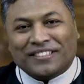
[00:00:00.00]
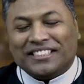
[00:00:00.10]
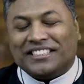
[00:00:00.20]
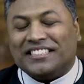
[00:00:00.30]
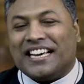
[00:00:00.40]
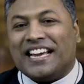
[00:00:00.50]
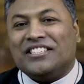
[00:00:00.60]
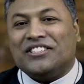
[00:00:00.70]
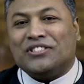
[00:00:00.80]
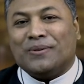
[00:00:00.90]
verses
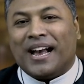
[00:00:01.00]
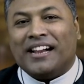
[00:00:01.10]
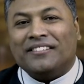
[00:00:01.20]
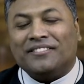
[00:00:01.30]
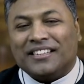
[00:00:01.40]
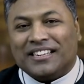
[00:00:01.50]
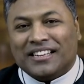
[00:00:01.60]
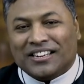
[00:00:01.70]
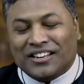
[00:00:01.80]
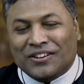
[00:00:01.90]
10 to 12,
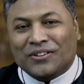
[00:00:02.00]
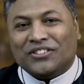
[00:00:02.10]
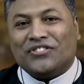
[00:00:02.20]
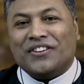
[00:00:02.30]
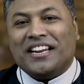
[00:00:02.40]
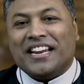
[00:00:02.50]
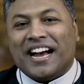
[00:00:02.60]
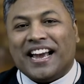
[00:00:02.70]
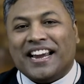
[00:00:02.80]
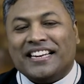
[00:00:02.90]
Luke 3,
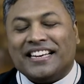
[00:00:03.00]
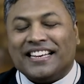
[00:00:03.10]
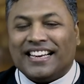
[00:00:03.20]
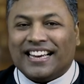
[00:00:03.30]
9,